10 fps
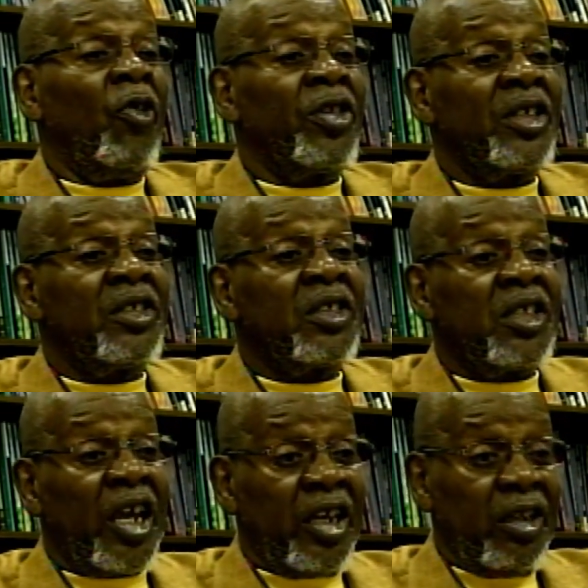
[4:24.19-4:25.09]
the
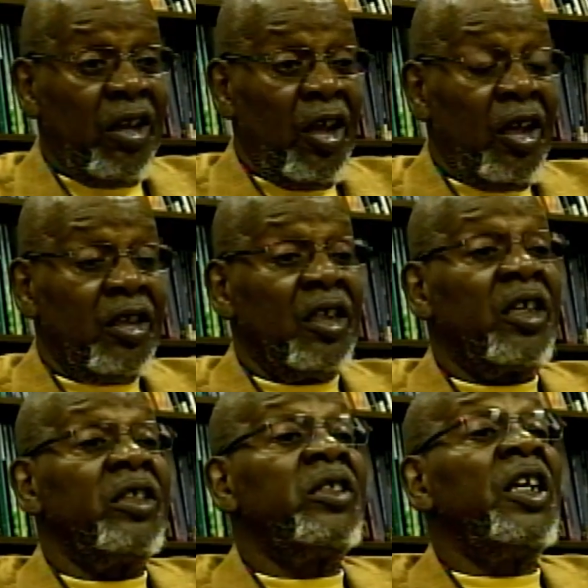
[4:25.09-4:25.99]
state to
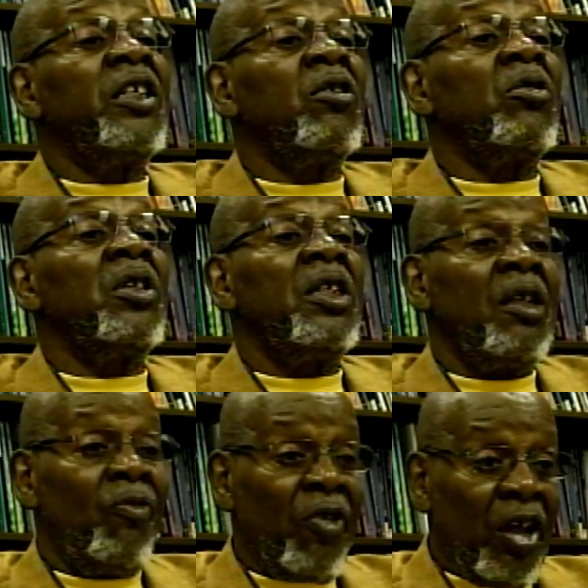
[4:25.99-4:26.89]
continue to
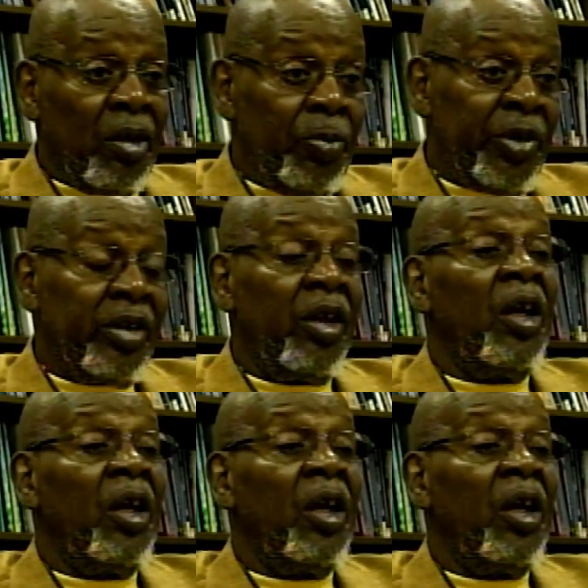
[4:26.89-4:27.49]
developing